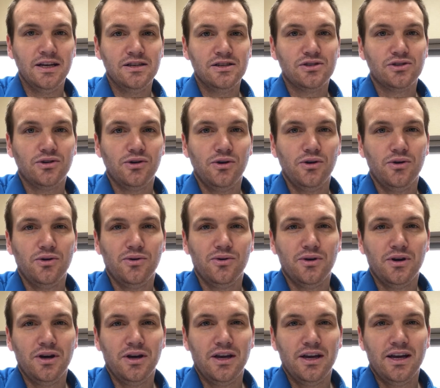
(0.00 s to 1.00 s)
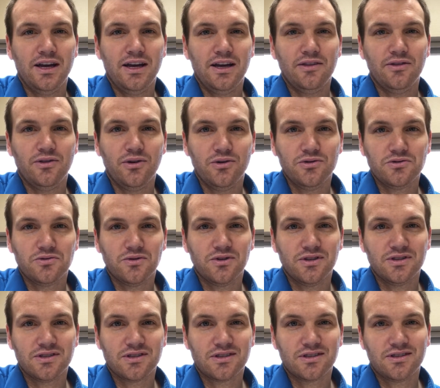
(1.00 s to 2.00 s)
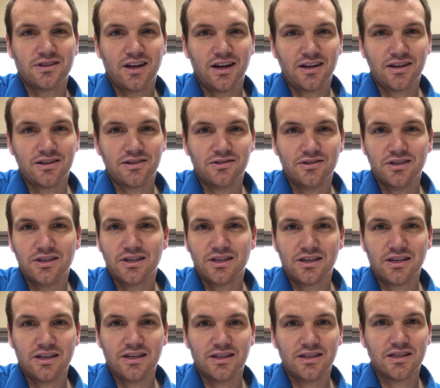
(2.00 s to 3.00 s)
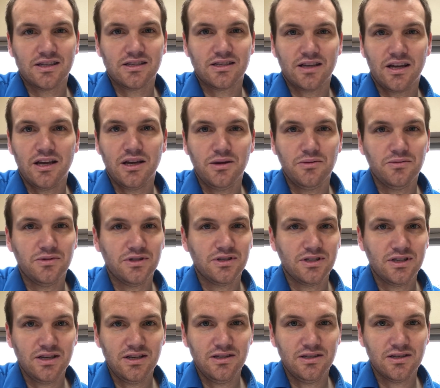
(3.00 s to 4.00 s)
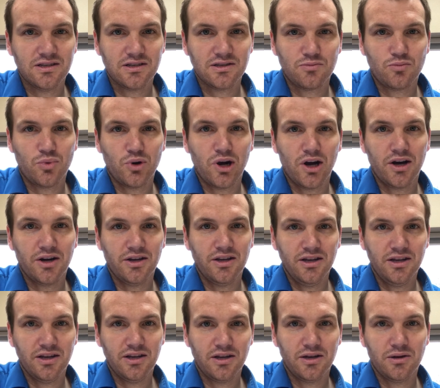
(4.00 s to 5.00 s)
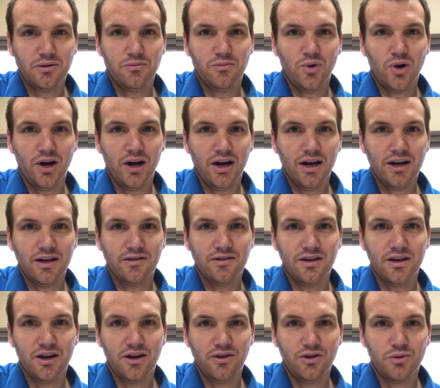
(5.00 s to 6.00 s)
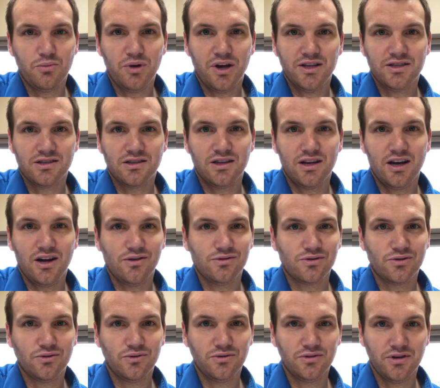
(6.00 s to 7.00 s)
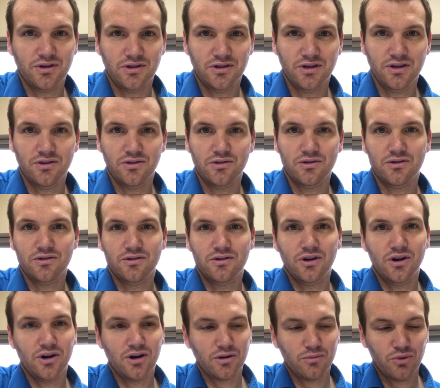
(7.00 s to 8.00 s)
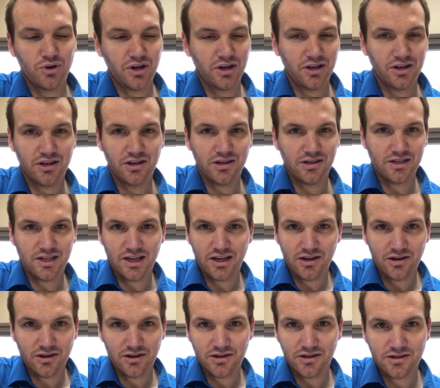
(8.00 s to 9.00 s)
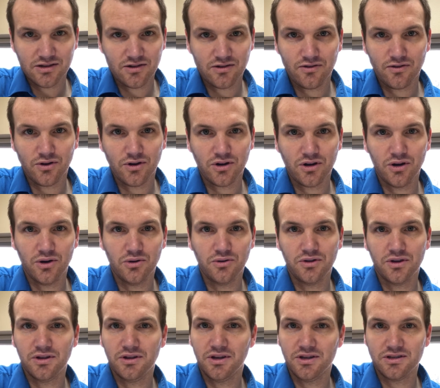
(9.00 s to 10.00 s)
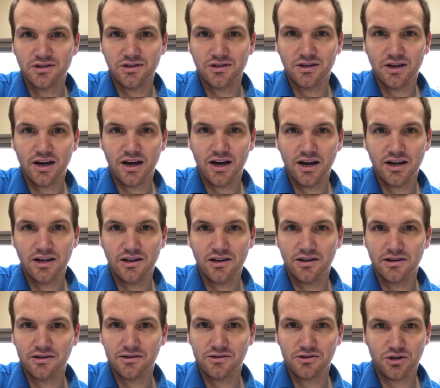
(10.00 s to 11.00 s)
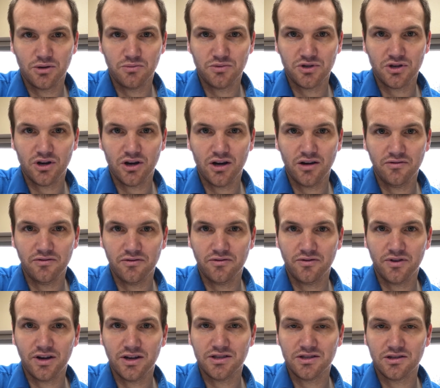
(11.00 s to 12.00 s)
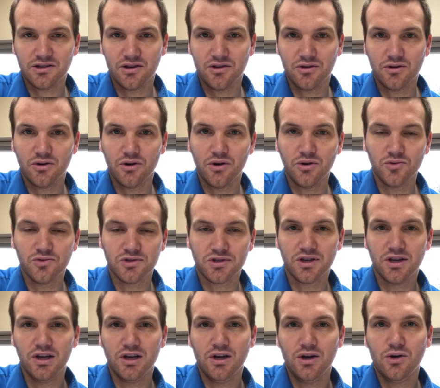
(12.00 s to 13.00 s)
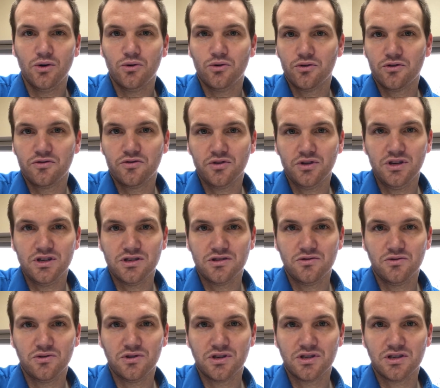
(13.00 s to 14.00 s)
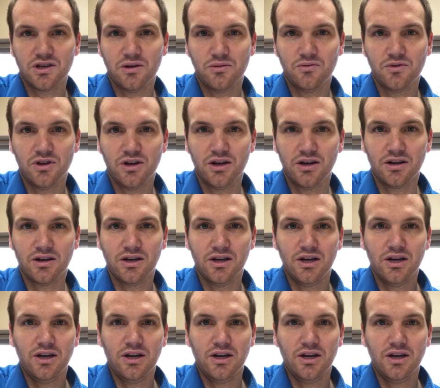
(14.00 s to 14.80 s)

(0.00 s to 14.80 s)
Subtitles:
So those ones technically can get the same diseases brought in by the other pets in the household. Either a dog bringing in a tick on its fur coat that doesn't die and jumps off and finds another host, or fleas doing the same thing.